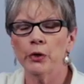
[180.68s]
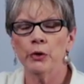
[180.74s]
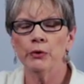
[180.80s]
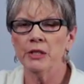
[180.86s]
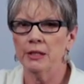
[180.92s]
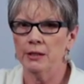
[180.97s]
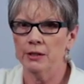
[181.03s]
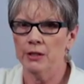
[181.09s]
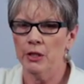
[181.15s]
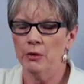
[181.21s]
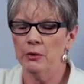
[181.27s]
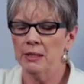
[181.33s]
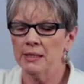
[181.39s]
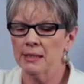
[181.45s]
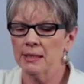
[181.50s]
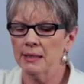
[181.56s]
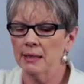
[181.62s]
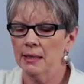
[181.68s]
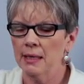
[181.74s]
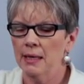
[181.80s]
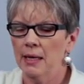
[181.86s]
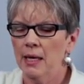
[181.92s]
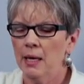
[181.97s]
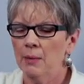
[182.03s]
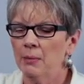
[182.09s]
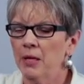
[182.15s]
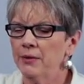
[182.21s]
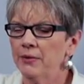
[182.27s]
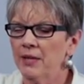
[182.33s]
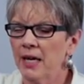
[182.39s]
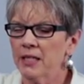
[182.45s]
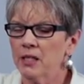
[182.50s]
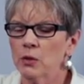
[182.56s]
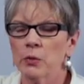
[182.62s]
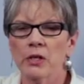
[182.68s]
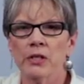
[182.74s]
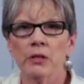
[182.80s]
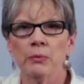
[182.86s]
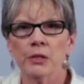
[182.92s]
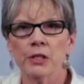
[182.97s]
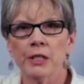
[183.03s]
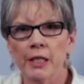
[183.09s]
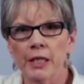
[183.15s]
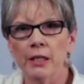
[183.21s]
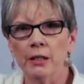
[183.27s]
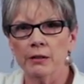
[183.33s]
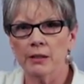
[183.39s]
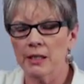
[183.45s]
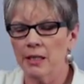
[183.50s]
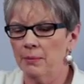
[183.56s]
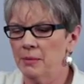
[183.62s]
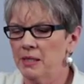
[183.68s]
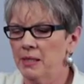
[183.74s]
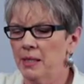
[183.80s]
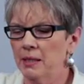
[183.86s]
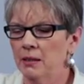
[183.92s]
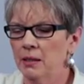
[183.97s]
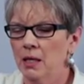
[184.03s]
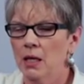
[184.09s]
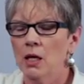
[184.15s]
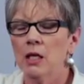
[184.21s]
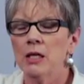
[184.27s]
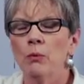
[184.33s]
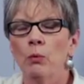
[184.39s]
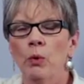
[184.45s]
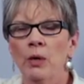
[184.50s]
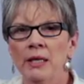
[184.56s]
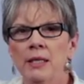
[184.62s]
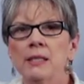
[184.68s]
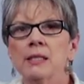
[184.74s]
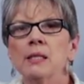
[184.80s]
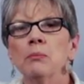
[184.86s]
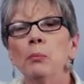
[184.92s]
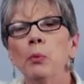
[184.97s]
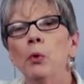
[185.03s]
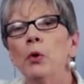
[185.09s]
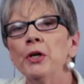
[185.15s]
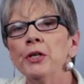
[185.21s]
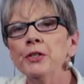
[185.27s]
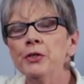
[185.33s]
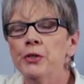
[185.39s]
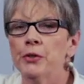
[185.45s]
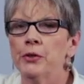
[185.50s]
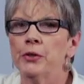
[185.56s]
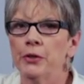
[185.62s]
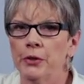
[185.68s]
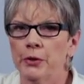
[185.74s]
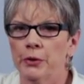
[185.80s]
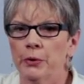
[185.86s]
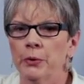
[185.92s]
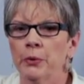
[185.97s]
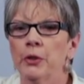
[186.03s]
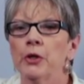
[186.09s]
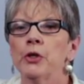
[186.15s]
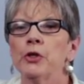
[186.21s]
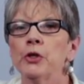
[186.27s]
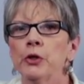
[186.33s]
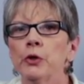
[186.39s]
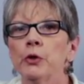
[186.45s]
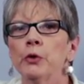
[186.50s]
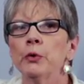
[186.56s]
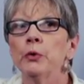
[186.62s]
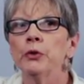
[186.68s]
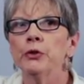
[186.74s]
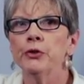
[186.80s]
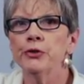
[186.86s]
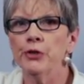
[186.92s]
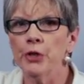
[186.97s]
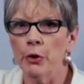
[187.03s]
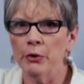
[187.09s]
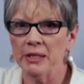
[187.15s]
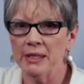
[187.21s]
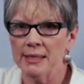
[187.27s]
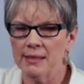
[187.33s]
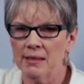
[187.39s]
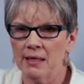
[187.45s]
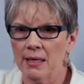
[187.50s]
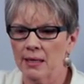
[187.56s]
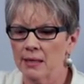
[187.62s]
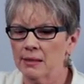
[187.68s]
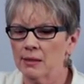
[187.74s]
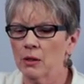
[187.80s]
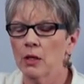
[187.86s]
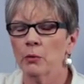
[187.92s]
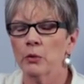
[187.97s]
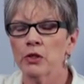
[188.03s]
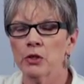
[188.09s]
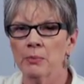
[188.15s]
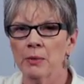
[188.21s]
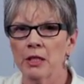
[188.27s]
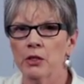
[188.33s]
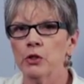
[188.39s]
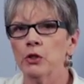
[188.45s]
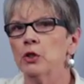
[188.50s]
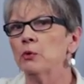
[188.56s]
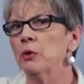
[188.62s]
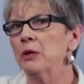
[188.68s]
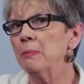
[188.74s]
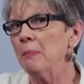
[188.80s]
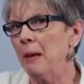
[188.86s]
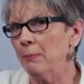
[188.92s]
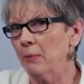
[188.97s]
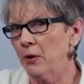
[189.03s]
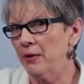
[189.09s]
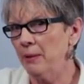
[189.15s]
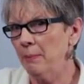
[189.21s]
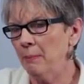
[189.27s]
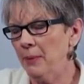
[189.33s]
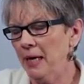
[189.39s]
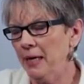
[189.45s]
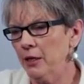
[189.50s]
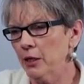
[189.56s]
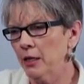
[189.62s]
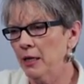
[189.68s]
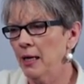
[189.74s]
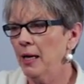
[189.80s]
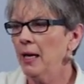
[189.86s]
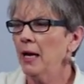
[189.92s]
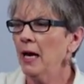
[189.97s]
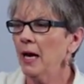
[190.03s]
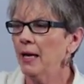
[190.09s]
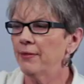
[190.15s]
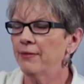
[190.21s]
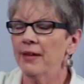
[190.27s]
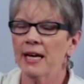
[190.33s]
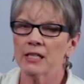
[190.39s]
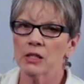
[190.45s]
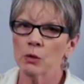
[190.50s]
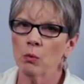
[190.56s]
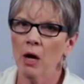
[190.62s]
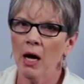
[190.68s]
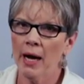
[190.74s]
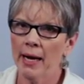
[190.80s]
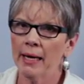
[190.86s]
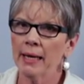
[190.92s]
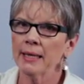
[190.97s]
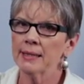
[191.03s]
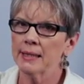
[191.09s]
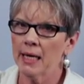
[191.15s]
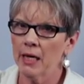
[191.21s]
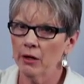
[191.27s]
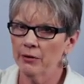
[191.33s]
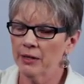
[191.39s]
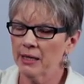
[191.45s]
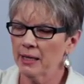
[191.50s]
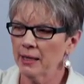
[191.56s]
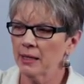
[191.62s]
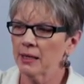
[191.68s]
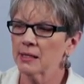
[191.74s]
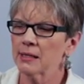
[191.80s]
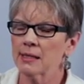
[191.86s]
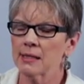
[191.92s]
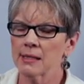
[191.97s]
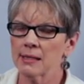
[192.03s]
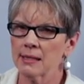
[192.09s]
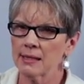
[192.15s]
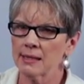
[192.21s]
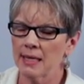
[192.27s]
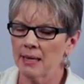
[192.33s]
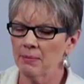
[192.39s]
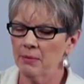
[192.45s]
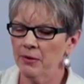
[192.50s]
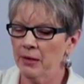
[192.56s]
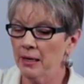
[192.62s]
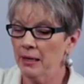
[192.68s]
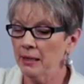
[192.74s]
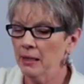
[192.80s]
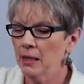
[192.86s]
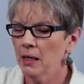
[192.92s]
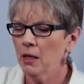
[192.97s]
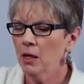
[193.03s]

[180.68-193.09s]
you didn't notice it. But that's where the reticular comes in. When it's important to you, you notice things, which means you remember them better. And that's why I tell the kids it's the same thing.